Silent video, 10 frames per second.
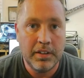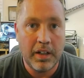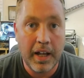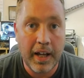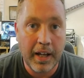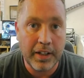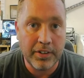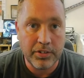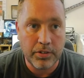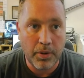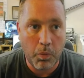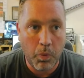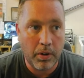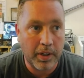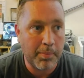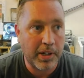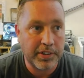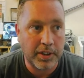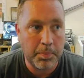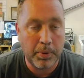and the one I'm
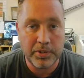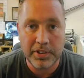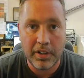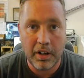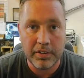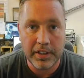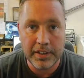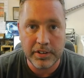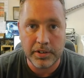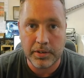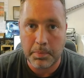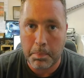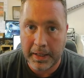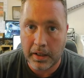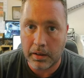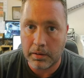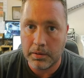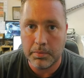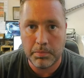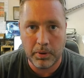actually putting on is bigger
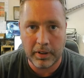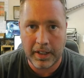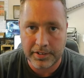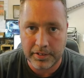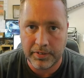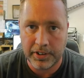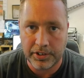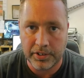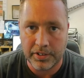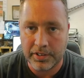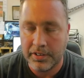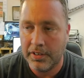but less efficient